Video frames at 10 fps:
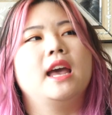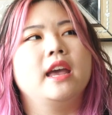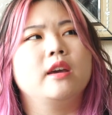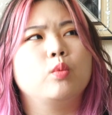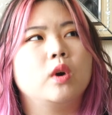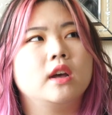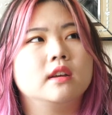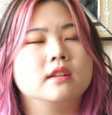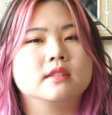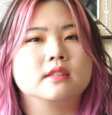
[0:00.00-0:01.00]
It
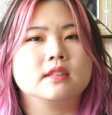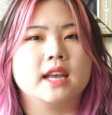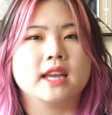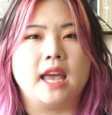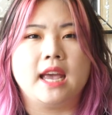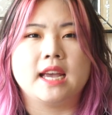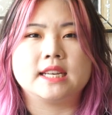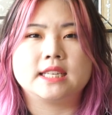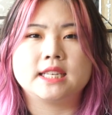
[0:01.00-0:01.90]
was like a